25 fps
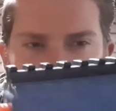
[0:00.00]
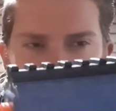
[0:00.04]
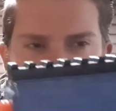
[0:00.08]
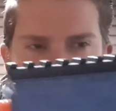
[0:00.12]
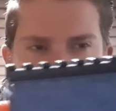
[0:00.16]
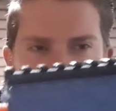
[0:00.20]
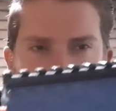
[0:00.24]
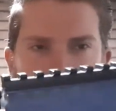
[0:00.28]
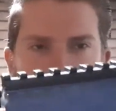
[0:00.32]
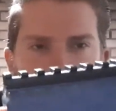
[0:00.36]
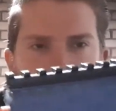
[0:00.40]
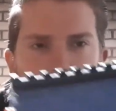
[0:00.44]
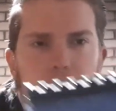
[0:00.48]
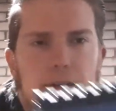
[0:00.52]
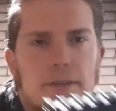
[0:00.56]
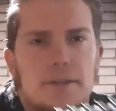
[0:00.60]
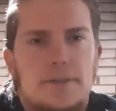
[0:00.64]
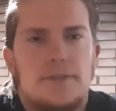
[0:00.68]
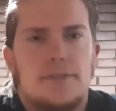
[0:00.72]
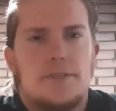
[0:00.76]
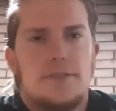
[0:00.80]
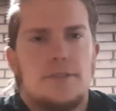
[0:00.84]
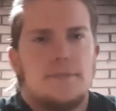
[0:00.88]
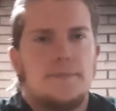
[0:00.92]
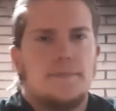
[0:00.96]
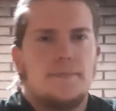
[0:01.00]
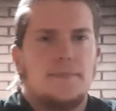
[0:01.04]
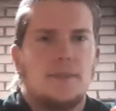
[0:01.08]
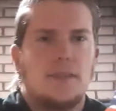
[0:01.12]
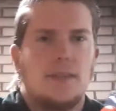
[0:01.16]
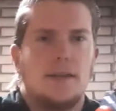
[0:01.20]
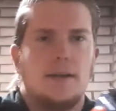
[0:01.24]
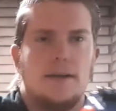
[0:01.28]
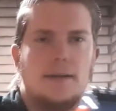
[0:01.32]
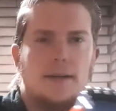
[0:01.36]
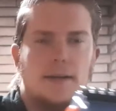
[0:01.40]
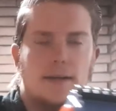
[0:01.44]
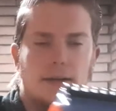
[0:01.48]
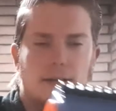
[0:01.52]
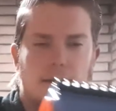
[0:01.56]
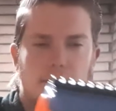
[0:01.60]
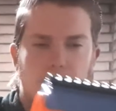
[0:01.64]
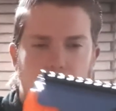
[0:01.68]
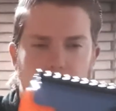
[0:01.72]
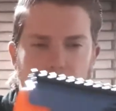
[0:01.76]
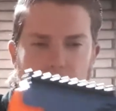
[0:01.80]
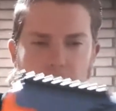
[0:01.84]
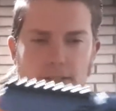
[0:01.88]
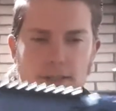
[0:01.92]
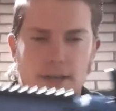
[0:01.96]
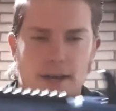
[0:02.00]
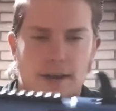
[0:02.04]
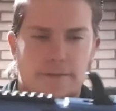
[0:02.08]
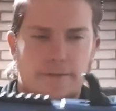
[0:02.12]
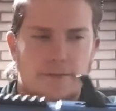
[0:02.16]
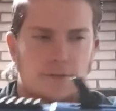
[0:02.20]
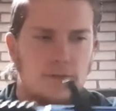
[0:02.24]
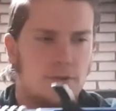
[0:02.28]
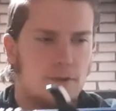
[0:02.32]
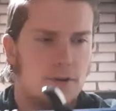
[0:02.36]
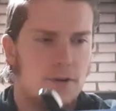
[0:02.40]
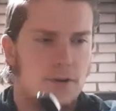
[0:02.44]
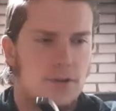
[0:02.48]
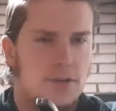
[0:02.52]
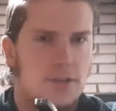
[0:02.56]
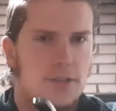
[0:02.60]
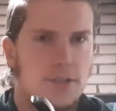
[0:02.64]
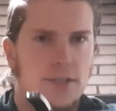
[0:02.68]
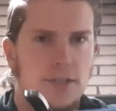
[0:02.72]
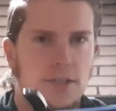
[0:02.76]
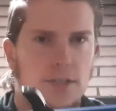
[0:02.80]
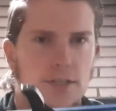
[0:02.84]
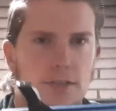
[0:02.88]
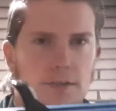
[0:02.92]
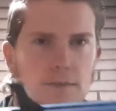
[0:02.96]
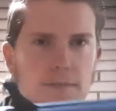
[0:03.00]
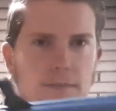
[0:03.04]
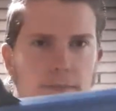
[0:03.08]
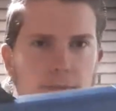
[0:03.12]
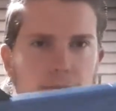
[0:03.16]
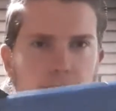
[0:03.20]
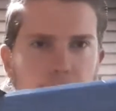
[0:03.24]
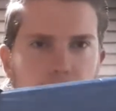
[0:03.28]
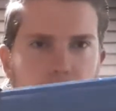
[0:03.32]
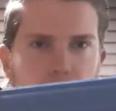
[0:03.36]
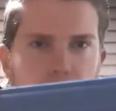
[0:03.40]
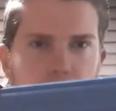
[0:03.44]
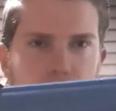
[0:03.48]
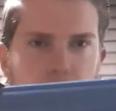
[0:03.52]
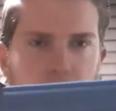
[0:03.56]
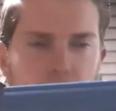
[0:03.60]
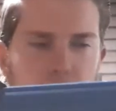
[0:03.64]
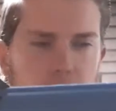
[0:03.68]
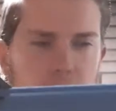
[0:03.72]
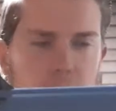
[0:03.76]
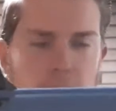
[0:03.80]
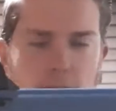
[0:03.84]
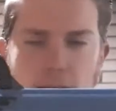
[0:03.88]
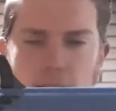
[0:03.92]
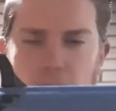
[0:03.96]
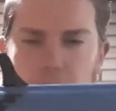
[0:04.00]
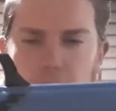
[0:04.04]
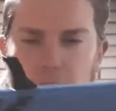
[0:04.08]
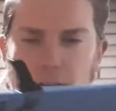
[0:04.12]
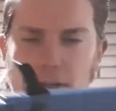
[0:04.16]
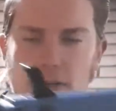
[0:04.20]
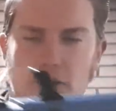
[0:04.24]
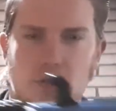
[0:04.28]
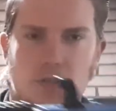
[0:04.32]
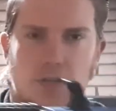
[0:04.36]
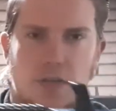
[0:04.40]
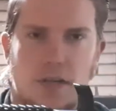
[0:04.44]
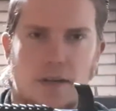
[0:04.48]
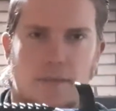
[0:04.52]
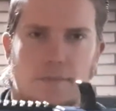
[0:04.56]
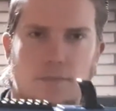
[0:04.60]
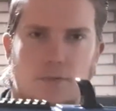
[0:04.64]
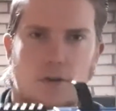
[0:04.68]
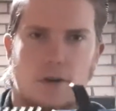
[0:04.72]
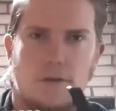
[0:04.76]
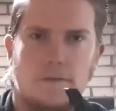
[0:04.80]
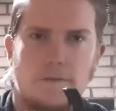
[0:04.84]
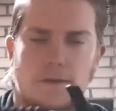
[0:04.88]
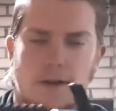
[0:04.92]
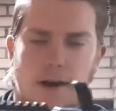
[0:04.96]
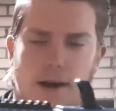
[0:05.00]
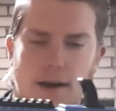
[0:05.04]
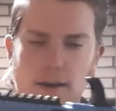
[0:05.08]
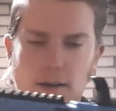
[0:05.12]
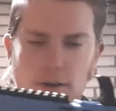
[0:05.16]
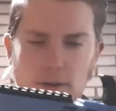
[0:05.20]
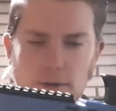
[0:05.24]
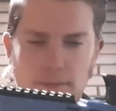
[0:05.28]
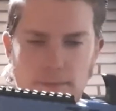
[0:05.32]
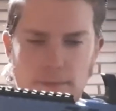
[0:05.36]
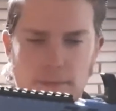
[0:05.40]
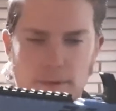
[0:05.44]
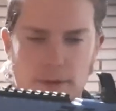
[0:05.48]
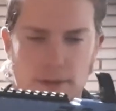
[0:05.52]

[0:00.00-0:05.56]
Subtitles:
And besides that, of course, it has an interesting profile.